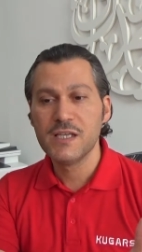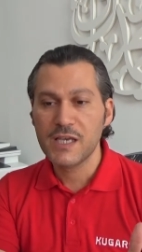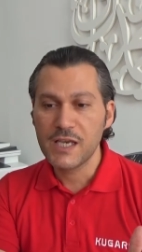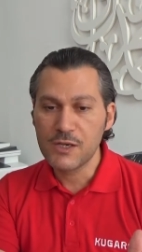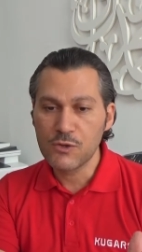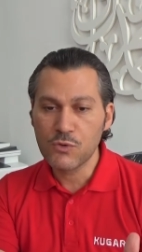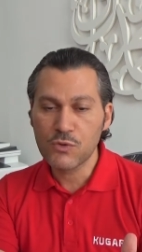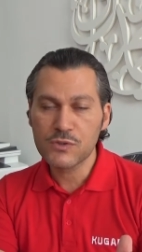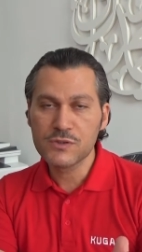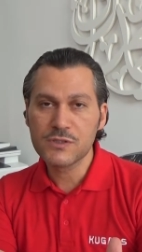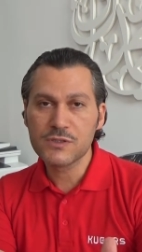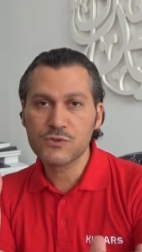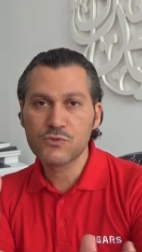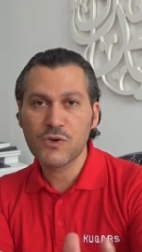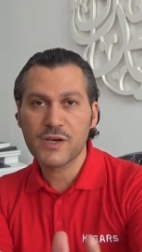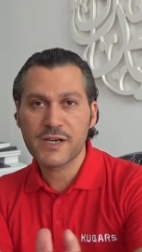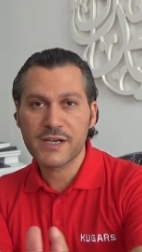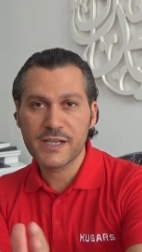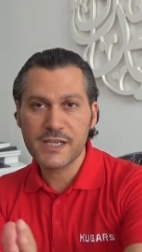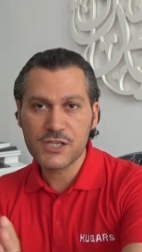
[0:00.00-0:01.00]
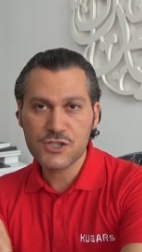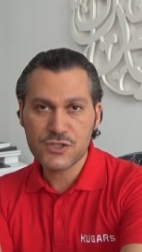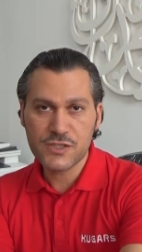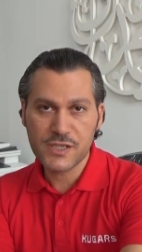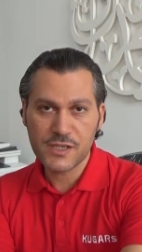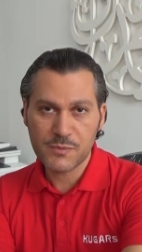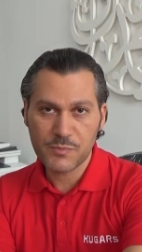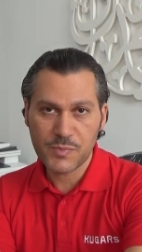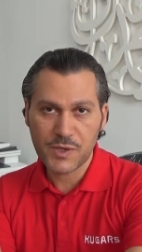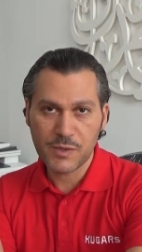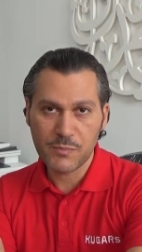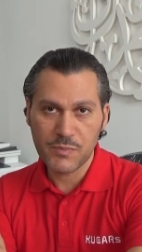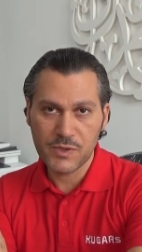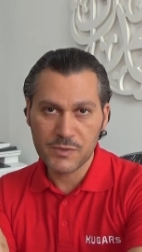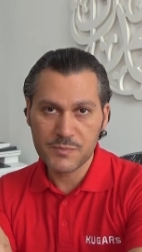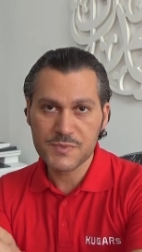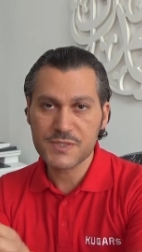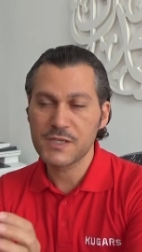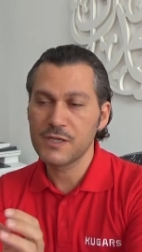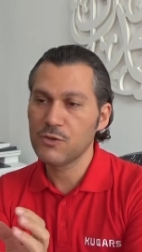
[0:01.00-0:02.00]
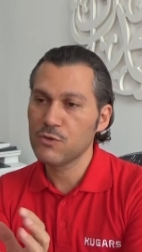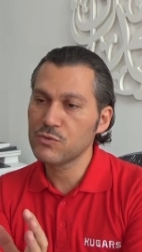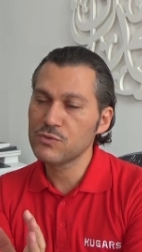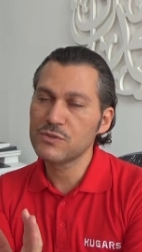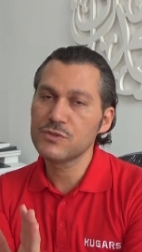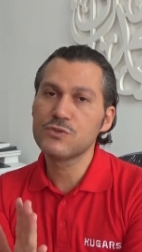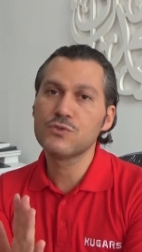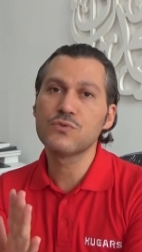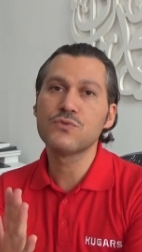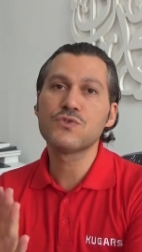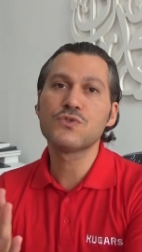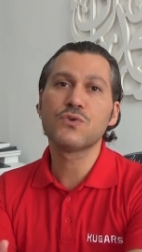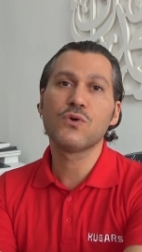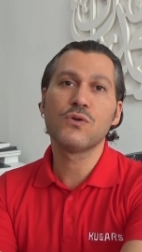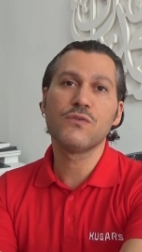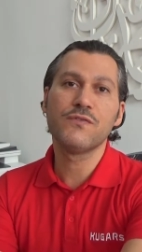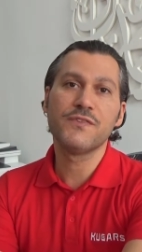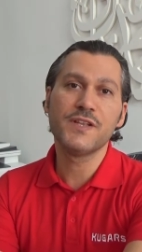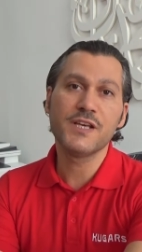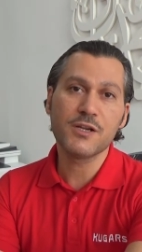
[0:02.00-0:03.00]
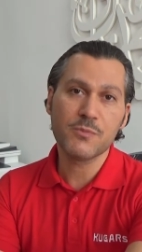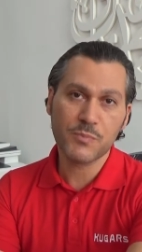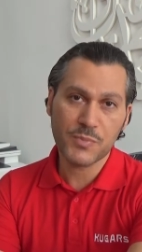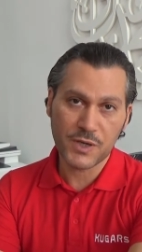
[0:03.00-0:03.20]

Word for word: in order to arrange their problems, in order to solve their